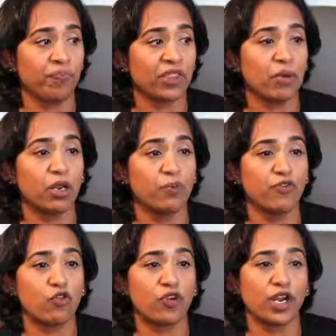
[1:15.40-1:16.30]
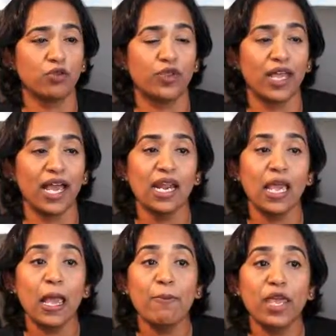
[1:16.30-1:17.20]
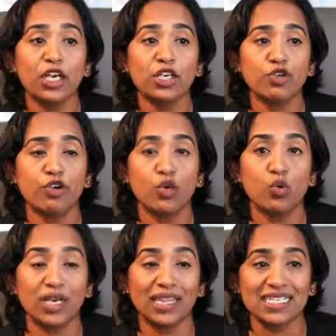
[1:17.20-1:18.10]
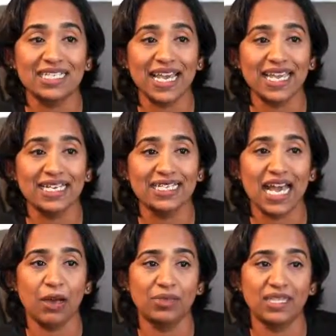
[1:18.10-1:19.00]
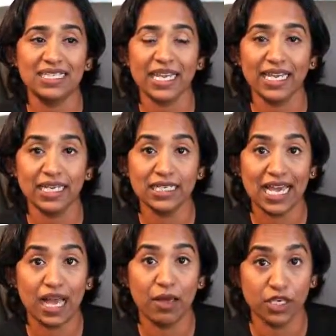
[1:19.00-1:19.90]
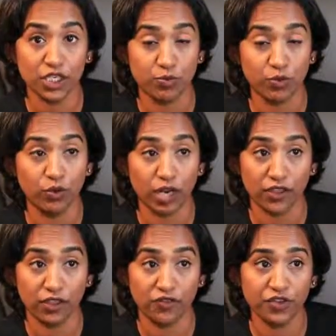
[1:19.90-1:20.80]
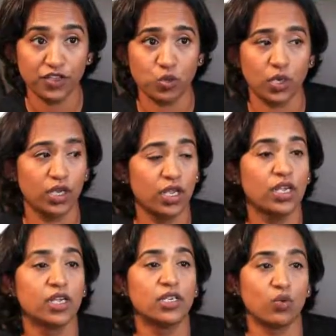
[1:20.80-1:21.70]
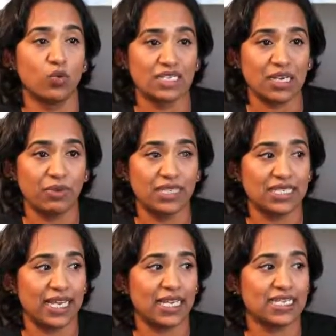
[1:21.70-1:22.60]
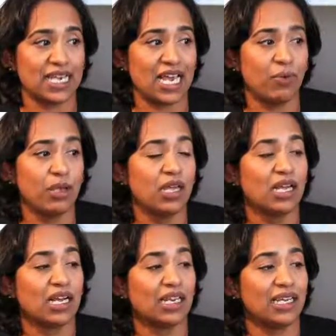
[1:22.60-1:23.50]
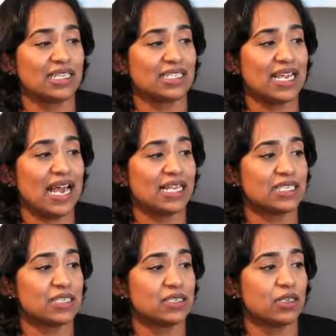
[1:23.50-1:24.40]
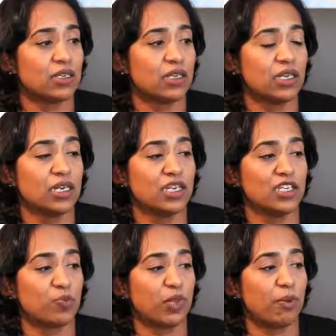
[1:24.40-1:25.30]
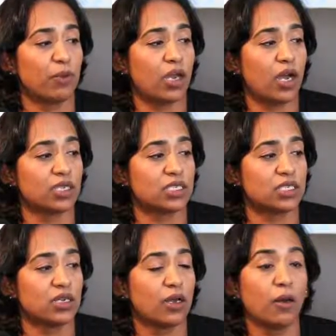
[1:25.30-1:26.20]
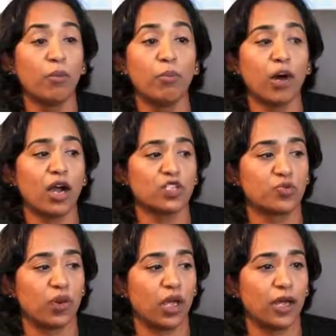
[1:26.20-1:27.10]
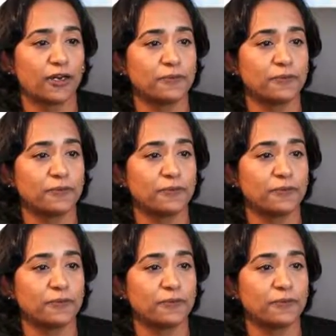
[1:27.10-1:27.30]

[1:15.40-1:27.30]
But before I do that, make sure you are in the second tab. The second tab is blue, not the first one. So once I'm in the second tab, click stats, display plots, box plot.